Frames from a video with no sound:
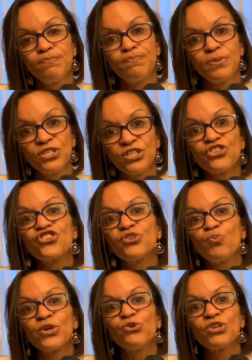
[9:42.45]
position
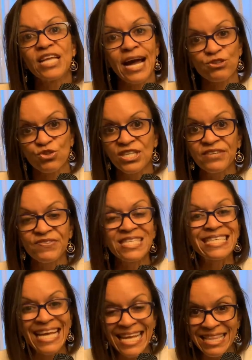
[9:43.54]
where you could actually even
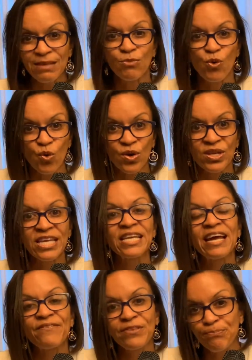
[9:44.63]
take them orally and
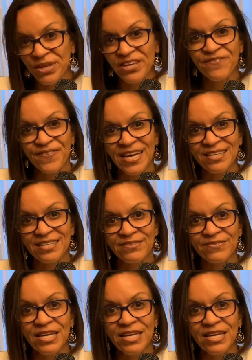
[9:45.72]
have them be effective.